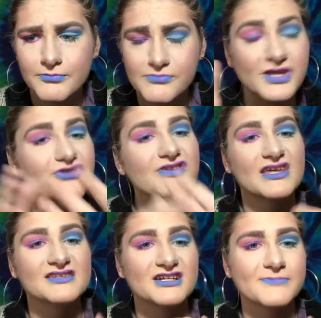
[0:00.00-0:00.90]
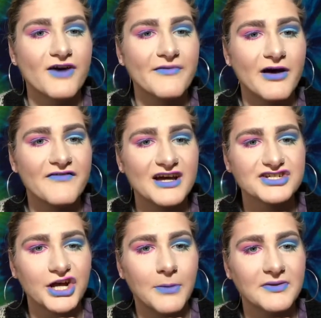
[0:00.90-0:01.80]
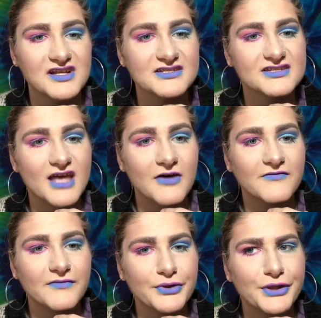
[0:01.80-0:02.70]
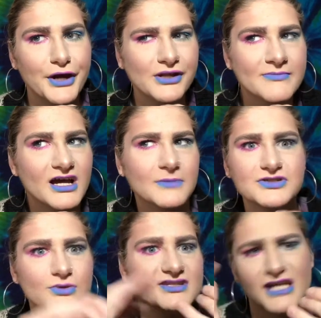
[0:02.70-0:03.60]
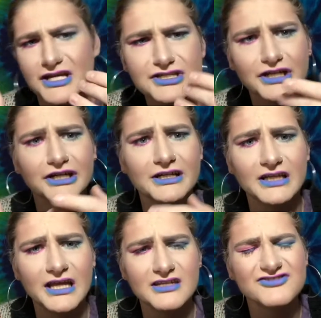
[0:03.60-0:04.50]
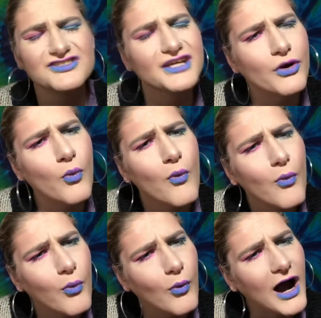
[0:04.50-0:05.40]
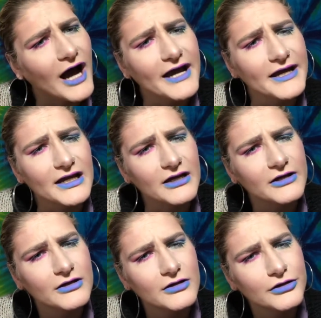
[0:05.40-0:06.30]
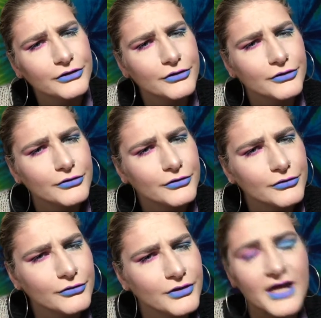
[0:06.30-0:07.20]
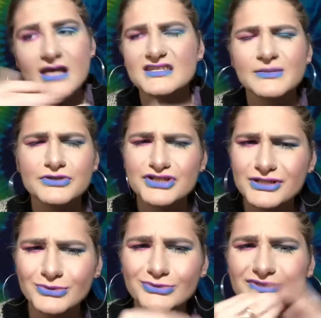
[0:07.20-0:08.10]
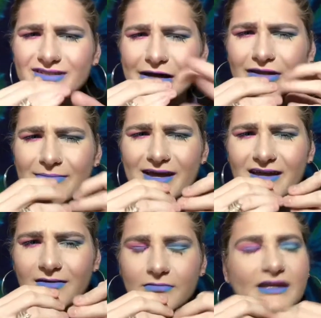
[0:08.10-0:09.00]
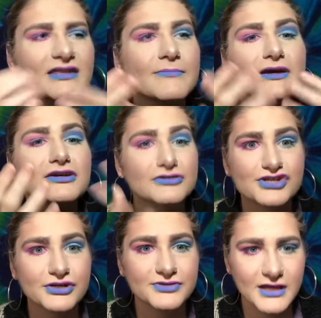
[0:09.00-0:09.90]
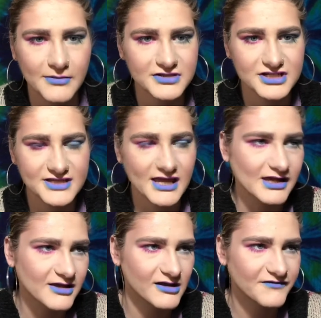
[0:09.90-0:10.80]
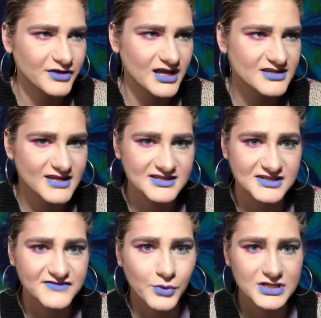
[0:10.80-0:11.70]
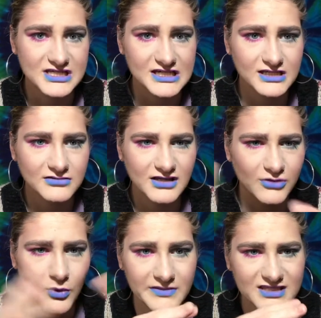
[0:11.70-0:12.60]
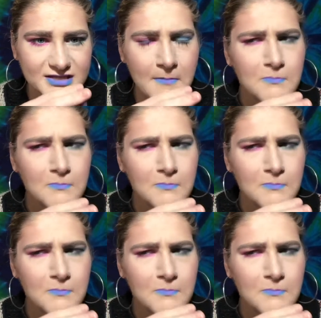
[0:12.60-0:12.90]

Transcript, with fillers: another thing that ticks me off about fashion companies and stuff, they only make up to a size certain, and it's just like, why? Same with shoes. They only make, like, they make good shoes. Like, let me just say, like, if you get a size that's fourteen in a woman's,